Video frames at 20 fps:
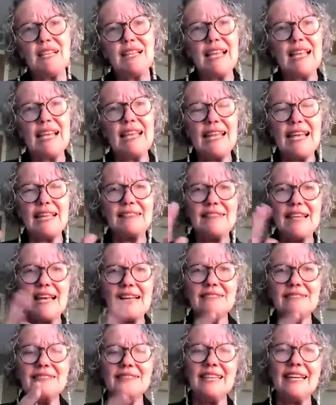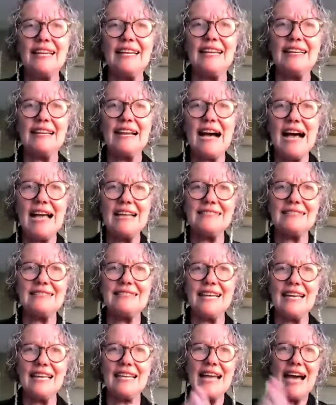And at that date, I
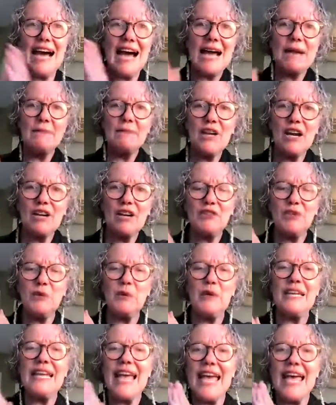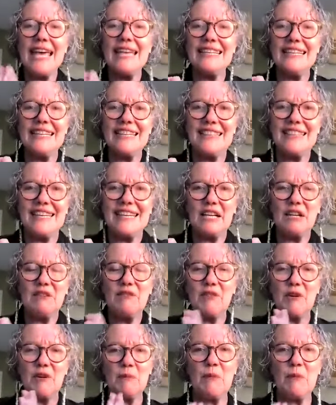said, I'm not doing anything
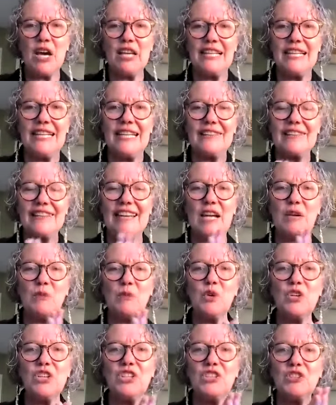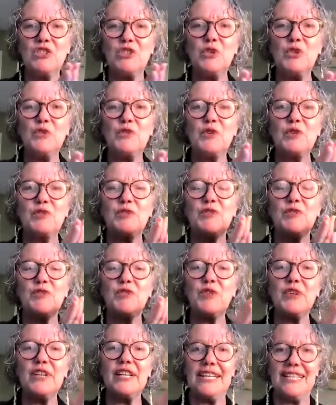for money that I wouldn't do for
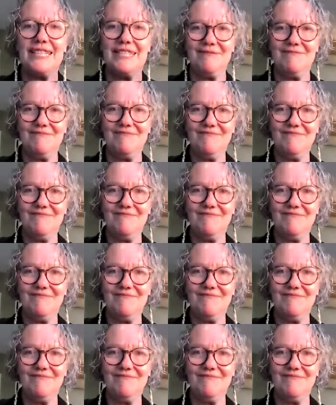free.